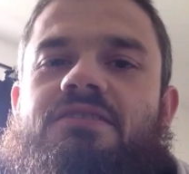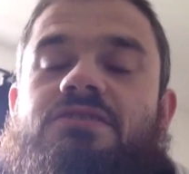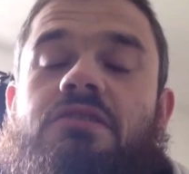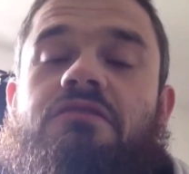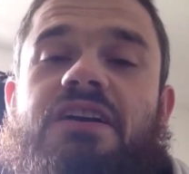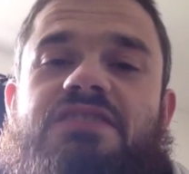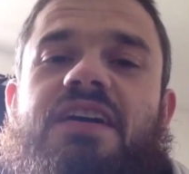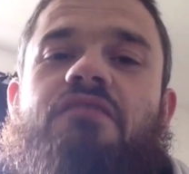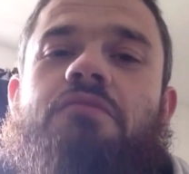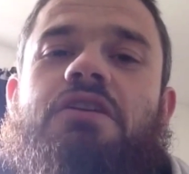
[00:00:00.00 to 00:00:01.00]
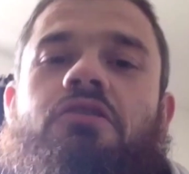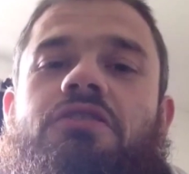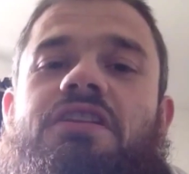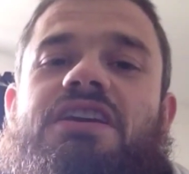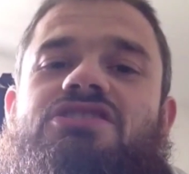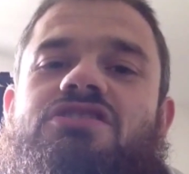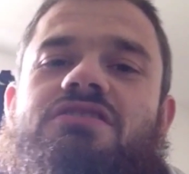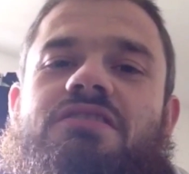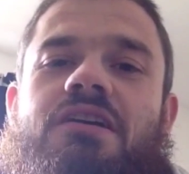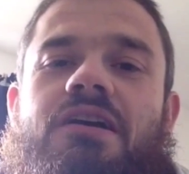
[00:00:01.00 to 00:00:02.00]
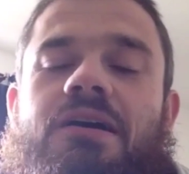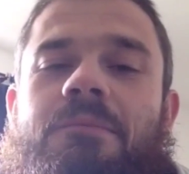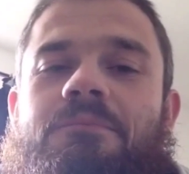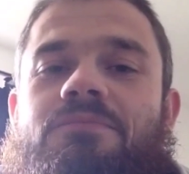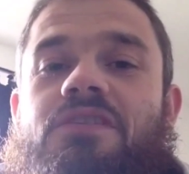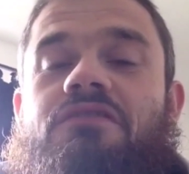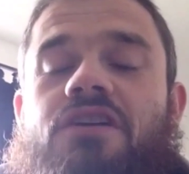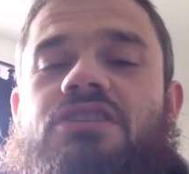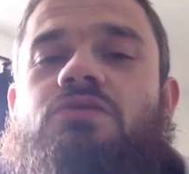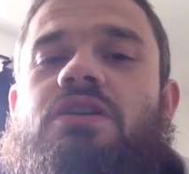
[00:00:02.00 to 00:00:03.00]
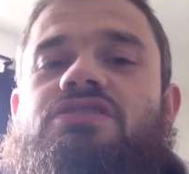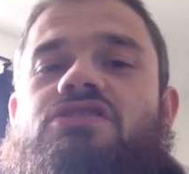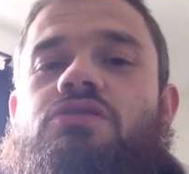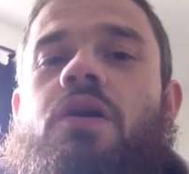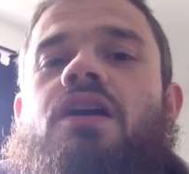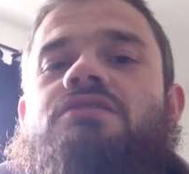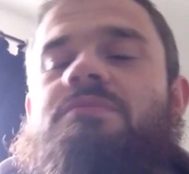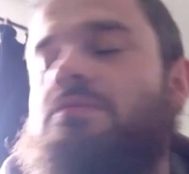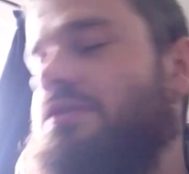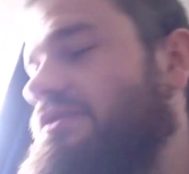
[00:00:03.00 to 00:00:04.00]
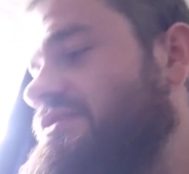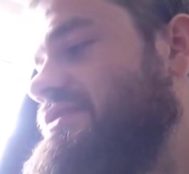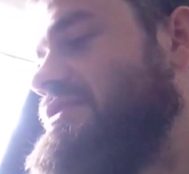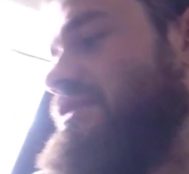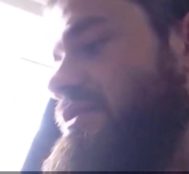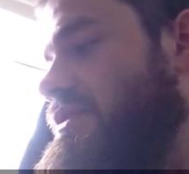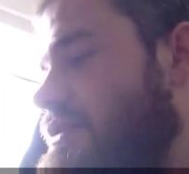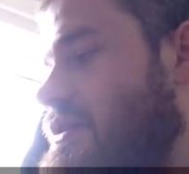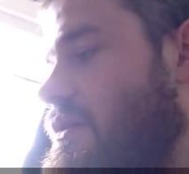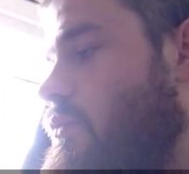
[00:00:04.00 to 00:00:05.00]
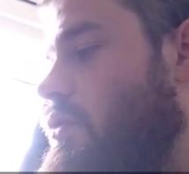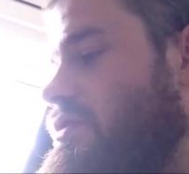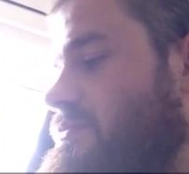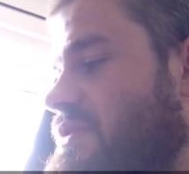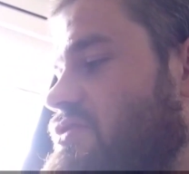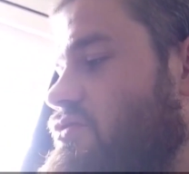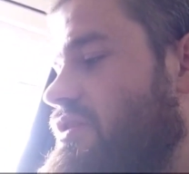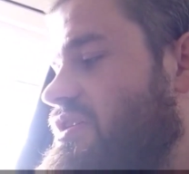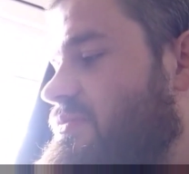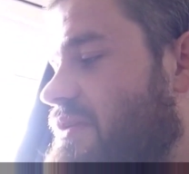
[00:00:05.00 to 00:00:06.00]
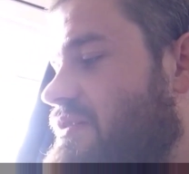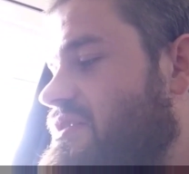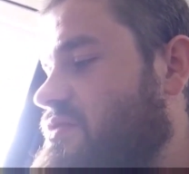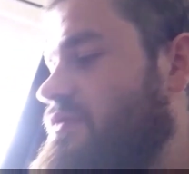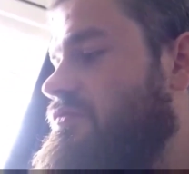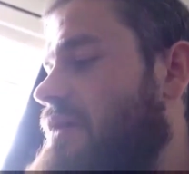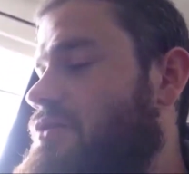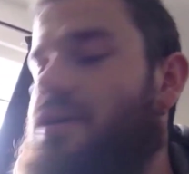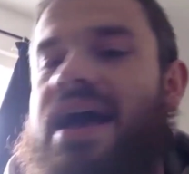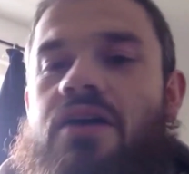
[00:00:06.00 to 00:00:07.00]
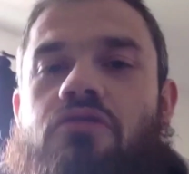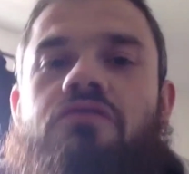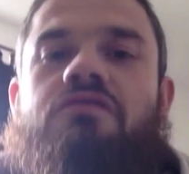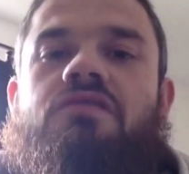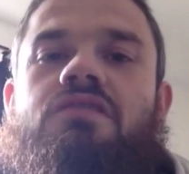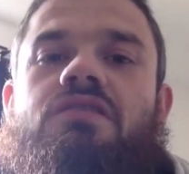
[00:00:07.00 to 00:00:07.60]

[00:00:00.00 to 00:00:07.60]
So thanks for having me on, Anisha. The first question you asked me was, what has been your experience with mental health?